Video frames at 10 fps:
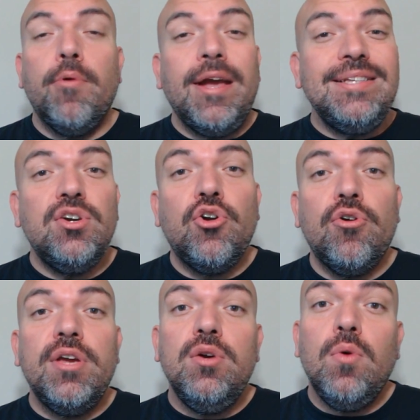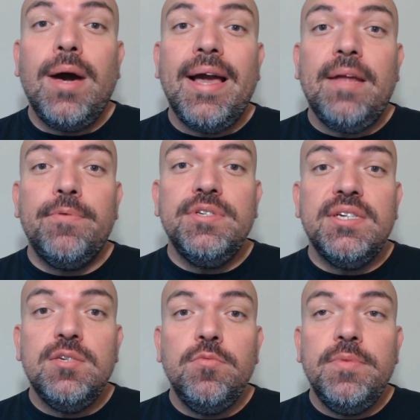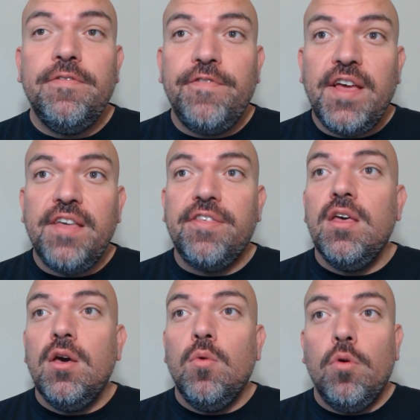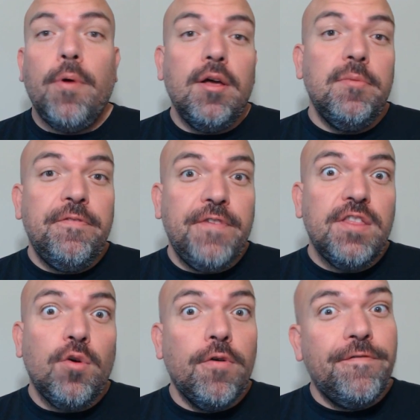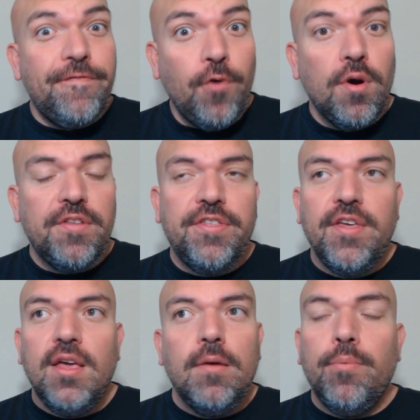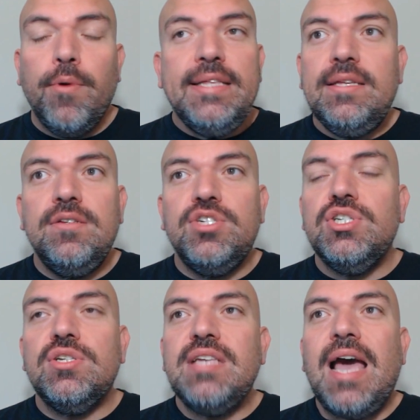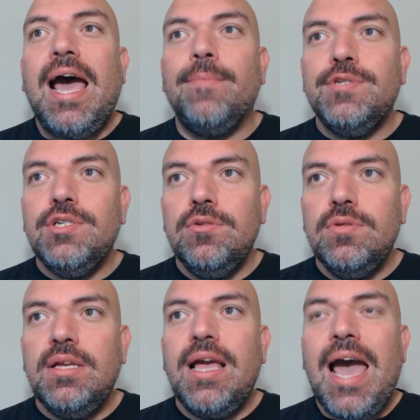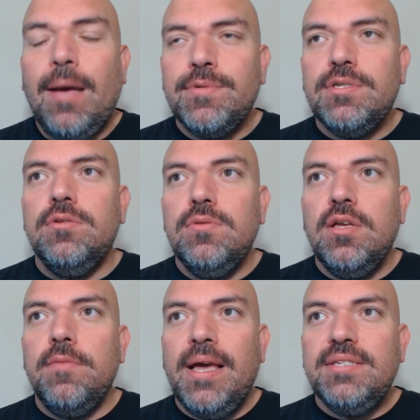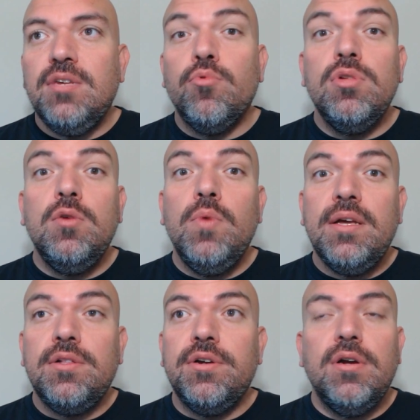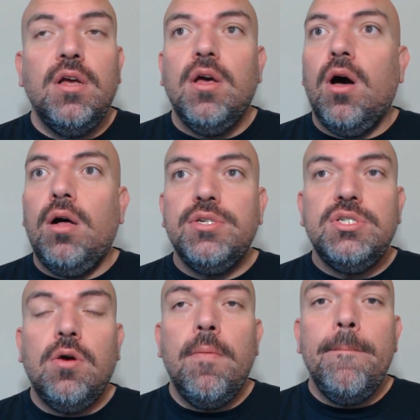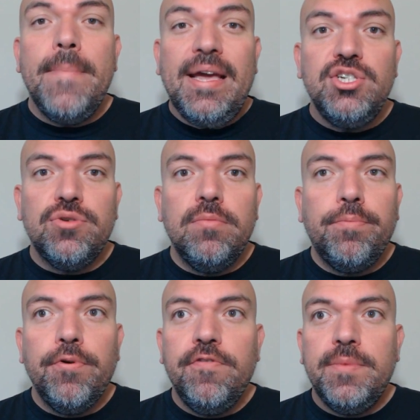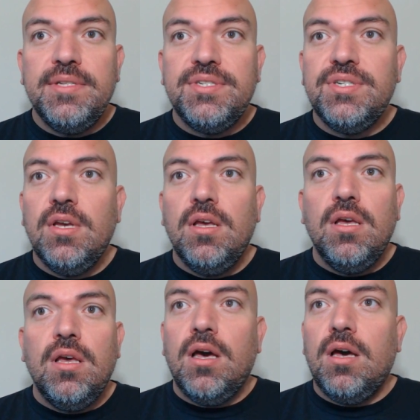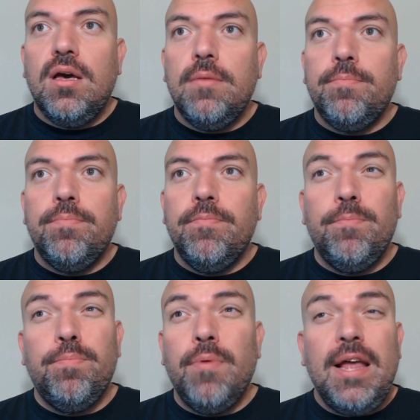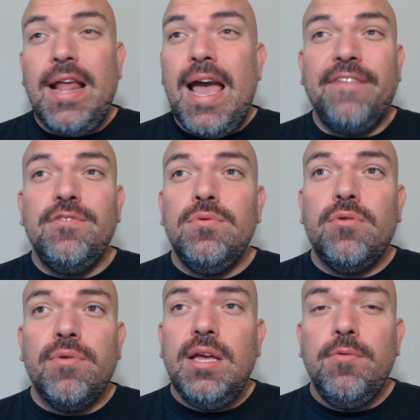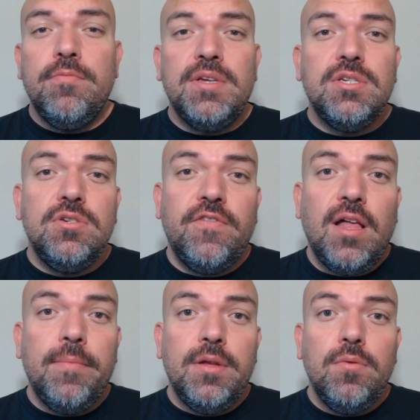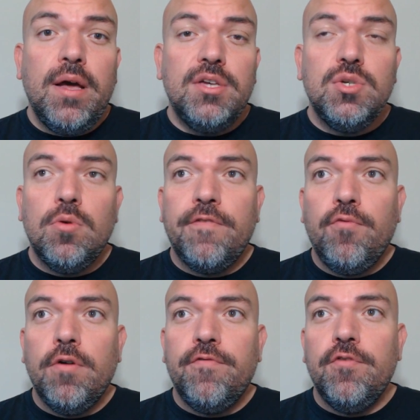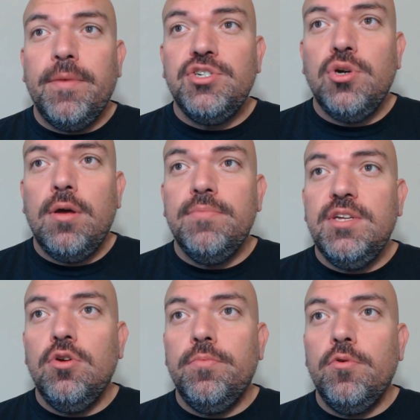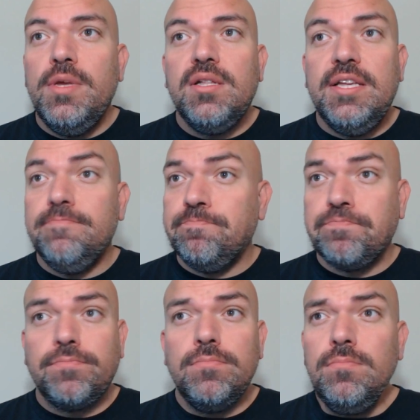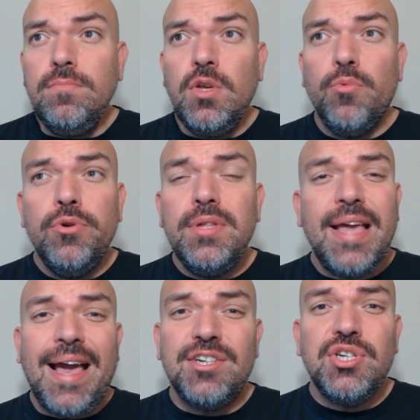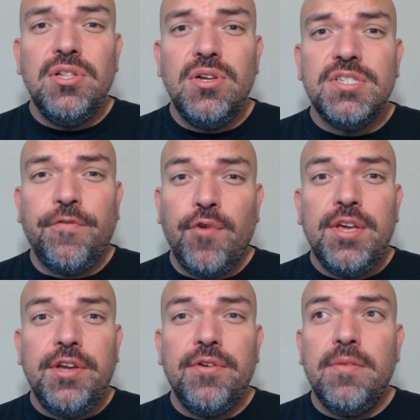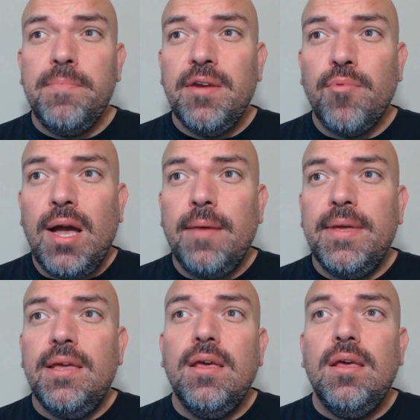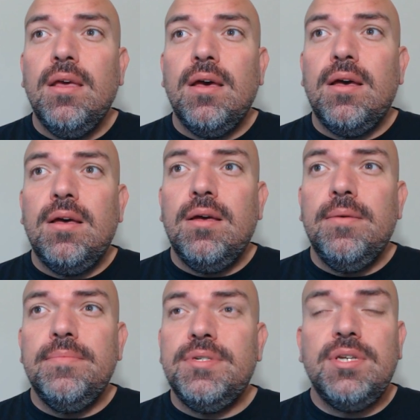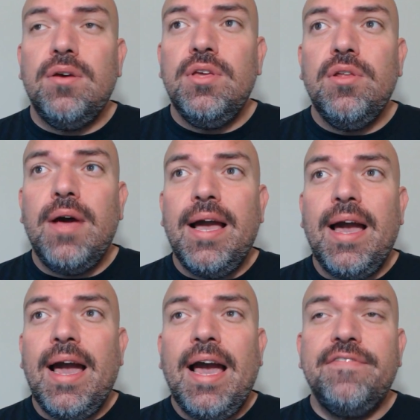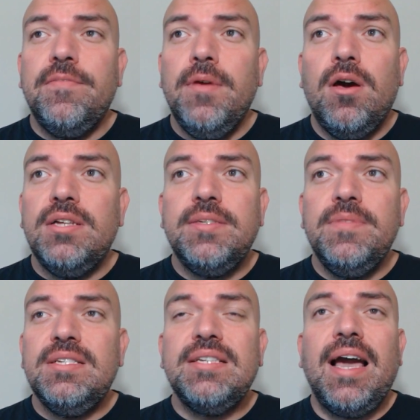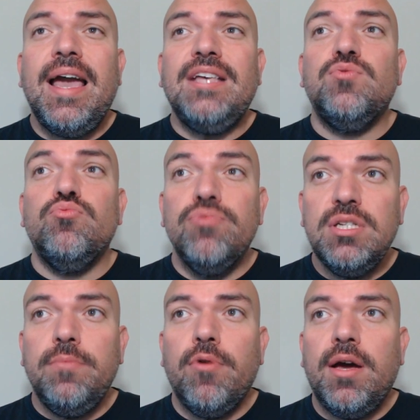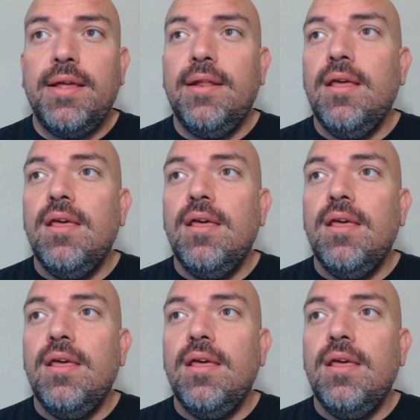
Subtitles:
Brandon Curry, who I had predicted would be fifth, will probably be fifth or fourth. Brandon just looks absolutely, absolutely amazing. Rui Winkler, also major improvements. And I have to agree with Muscle Development, who I also work for my show, MD Noble Weekly, really actually looks freakier than Big Ramy. So, you know, I have to be honest. I mean, this guy has really brought it.